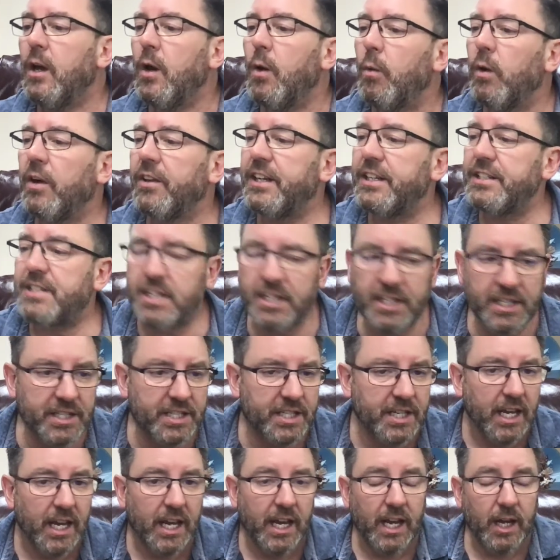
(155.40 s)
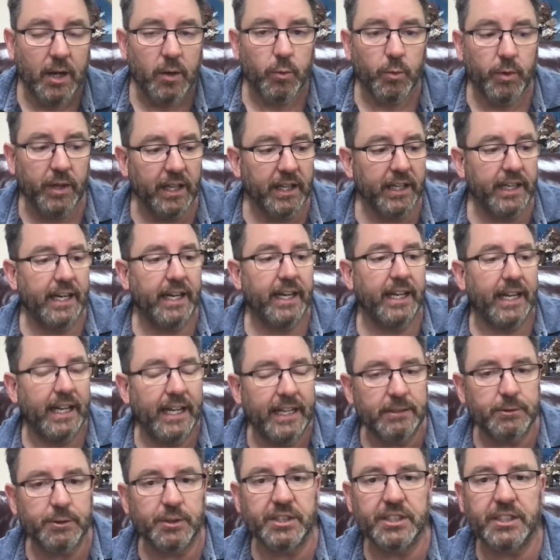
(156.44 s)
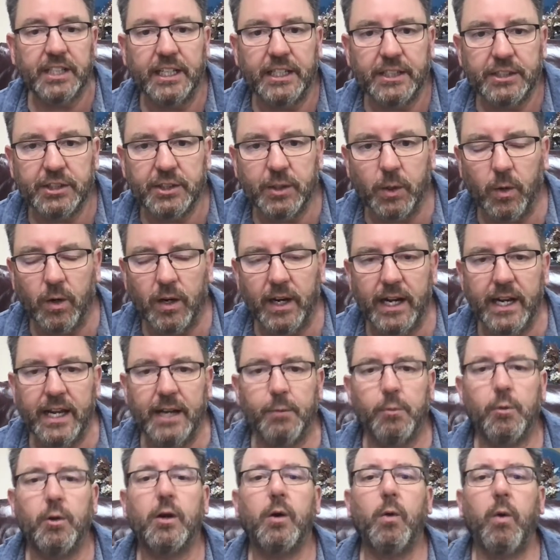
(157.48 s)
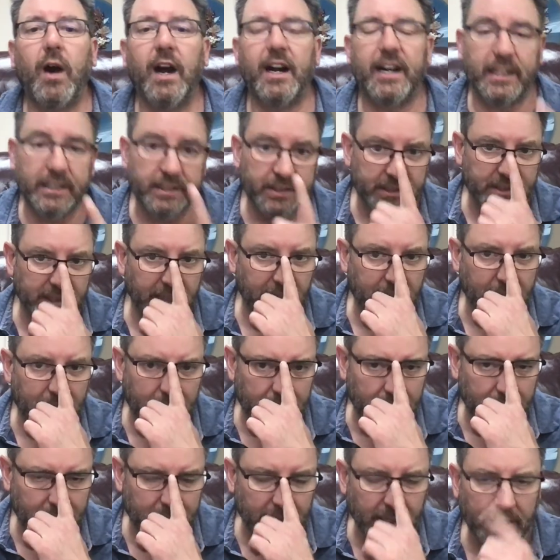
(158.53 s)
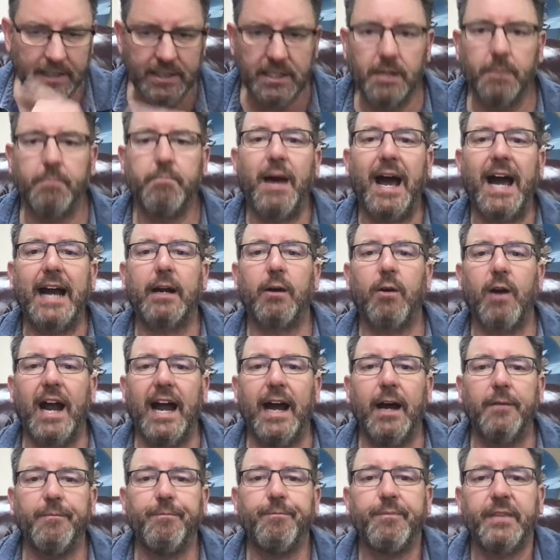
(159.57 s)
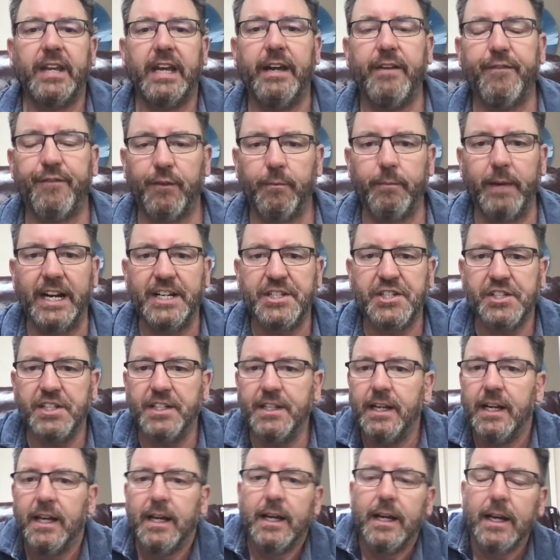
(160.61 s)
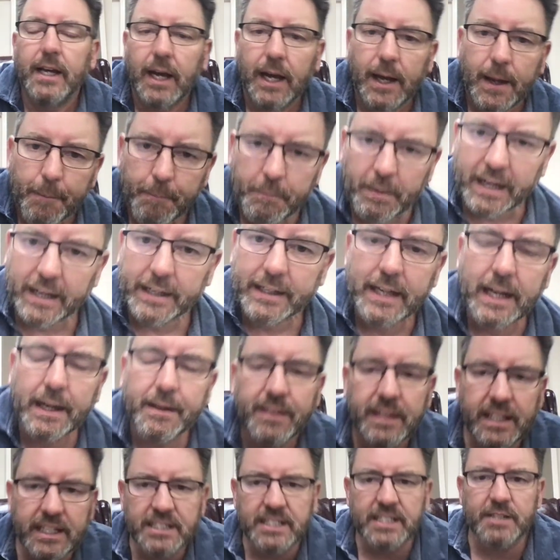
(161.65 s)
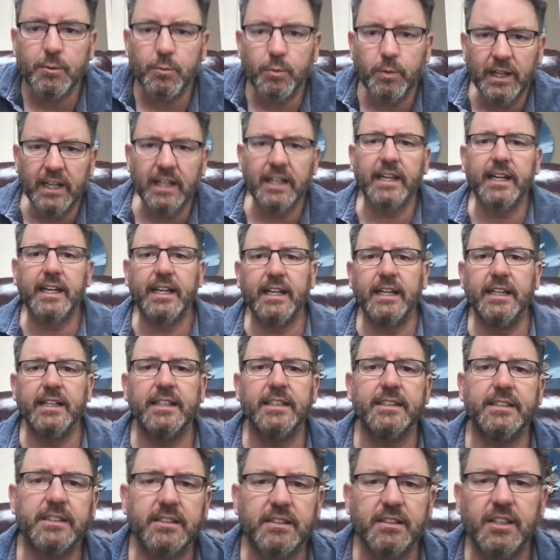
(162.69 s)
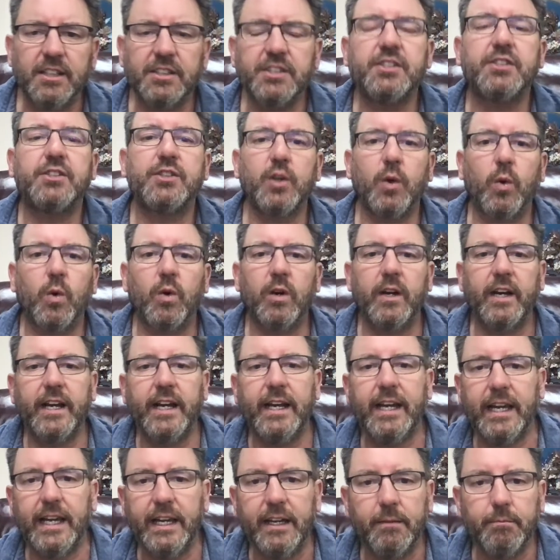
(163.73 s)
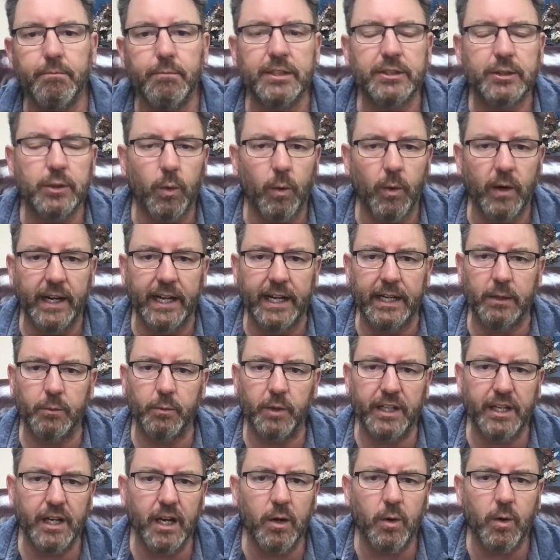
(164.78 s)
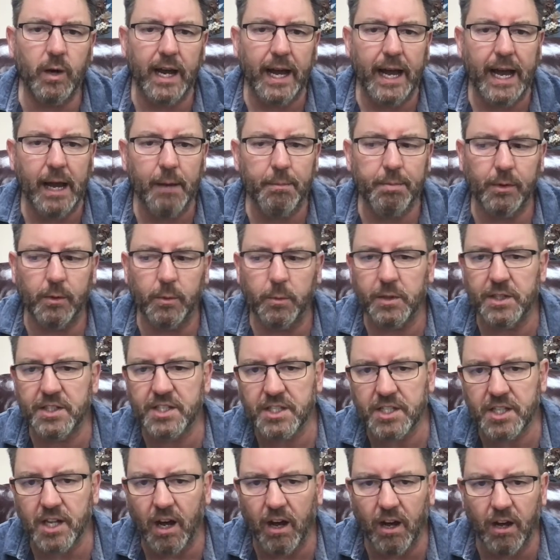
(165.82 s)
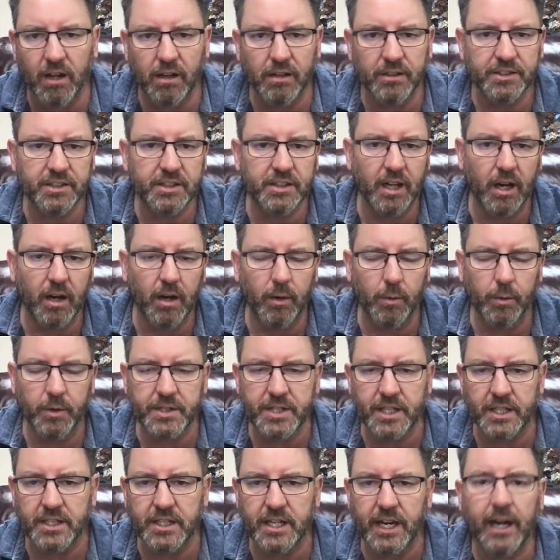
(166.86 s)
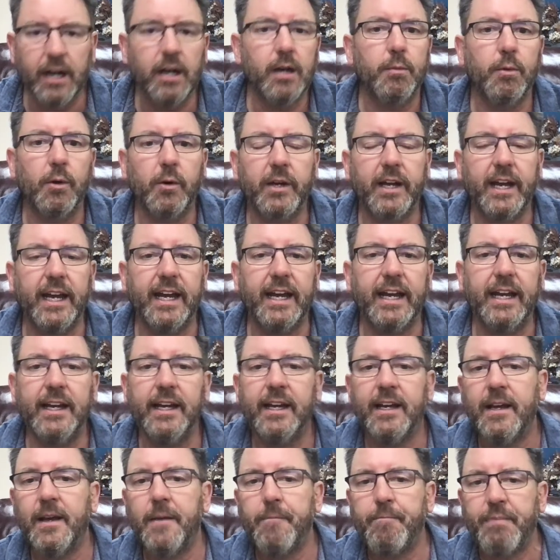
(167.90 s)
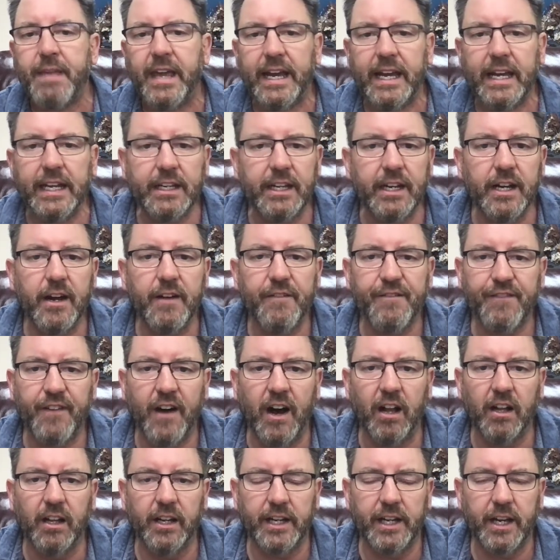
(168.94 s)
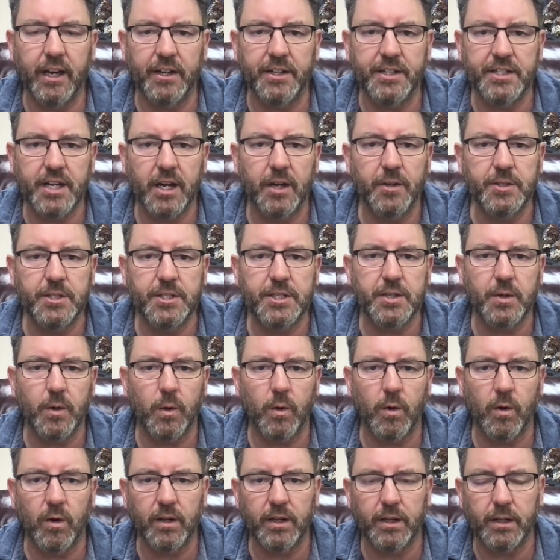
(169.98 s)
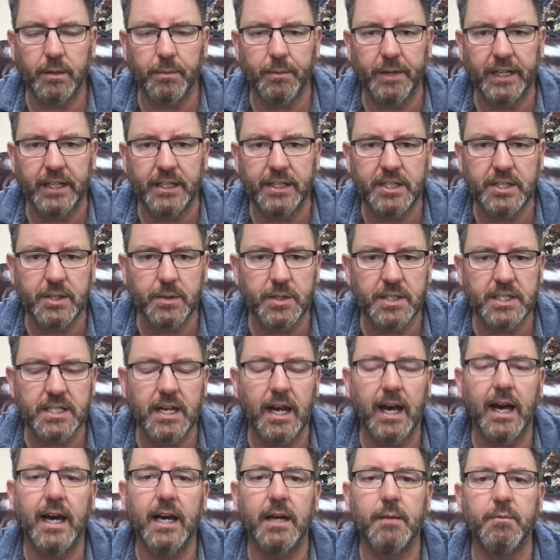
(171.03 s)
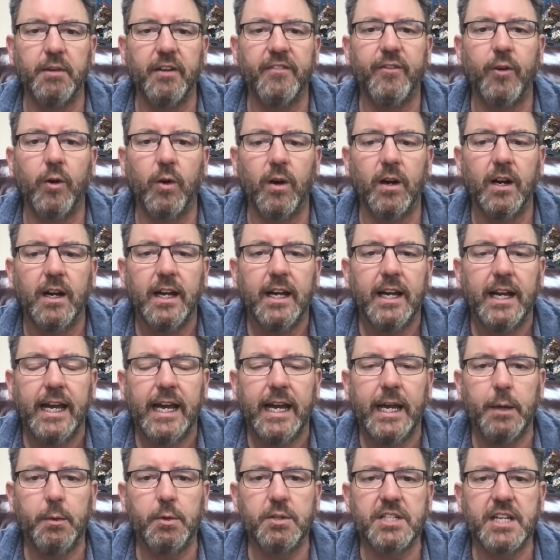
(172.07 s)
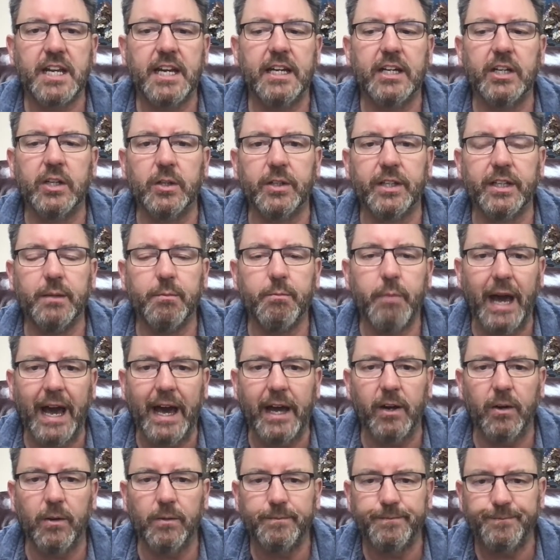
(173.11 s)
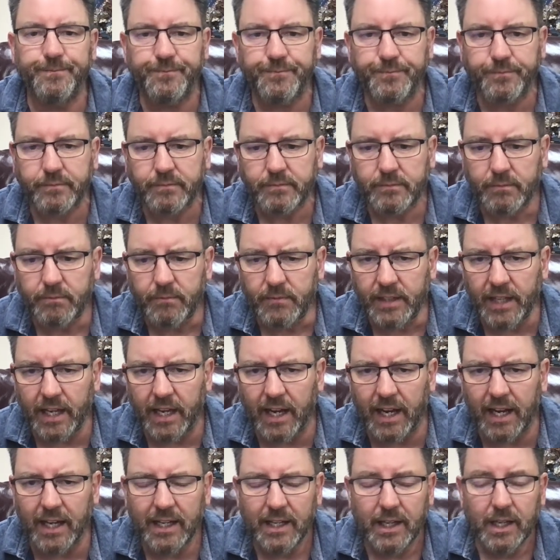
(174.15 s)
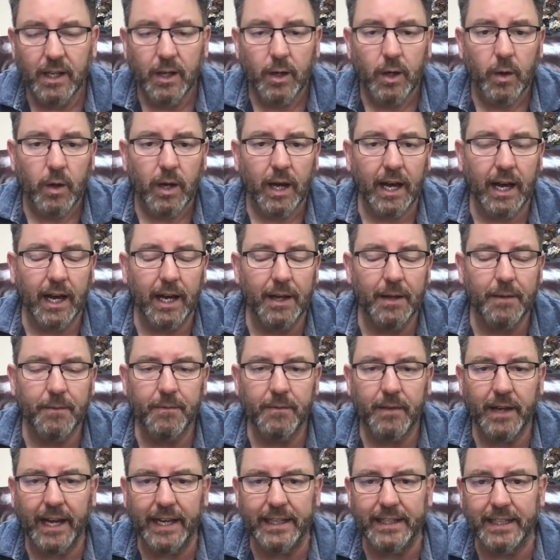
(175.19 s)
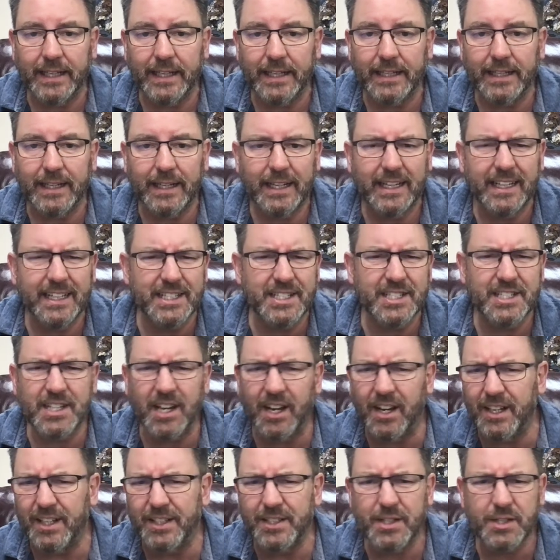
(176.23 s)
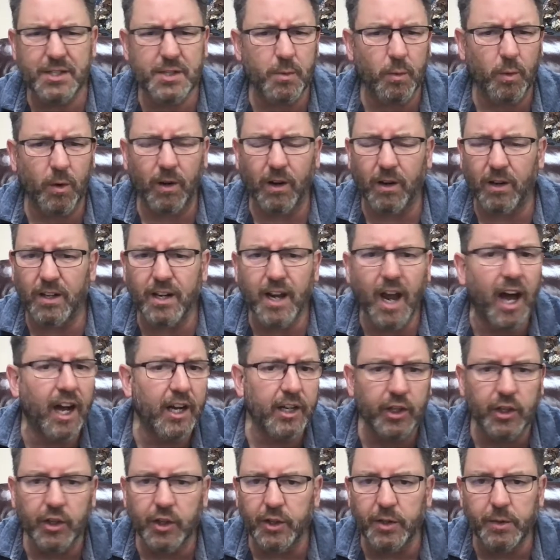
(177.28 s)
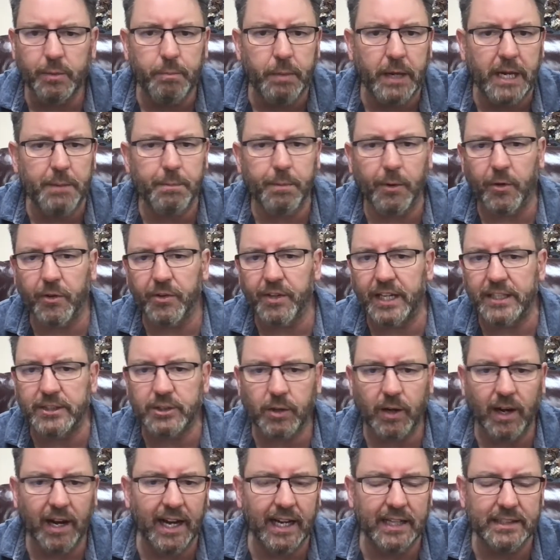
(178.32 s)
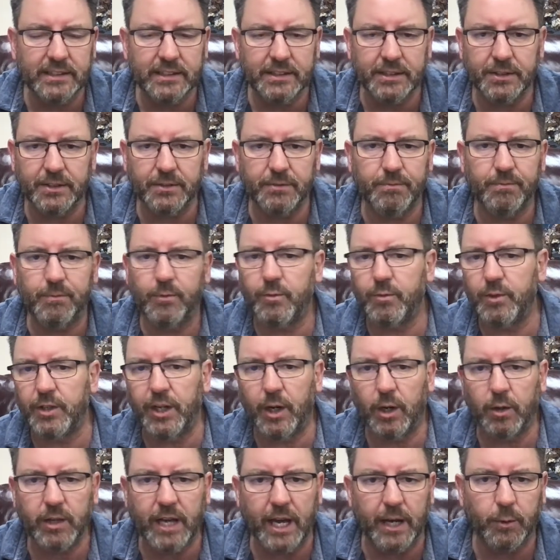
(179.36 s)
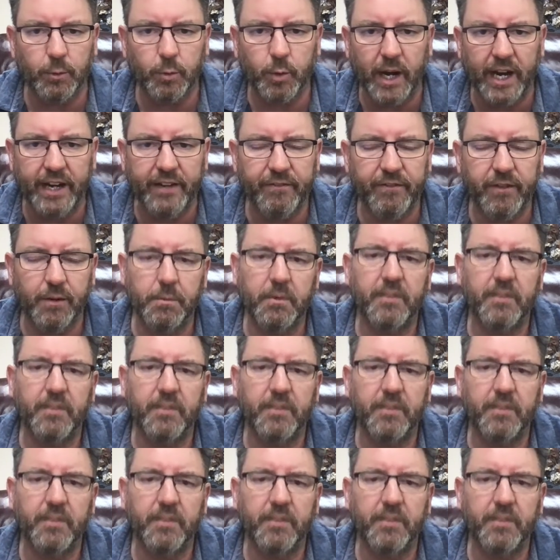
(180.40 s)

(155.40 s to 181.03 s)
Well, this is really an interesting story. It requires some background information, but this really is the story in between. We know what happened with Saul. Saul was a terrible king, ended up falling on his own sword and committing suicide before he was killed in battle. Uh, and then his sons were not good people. They tried to, kind of reign from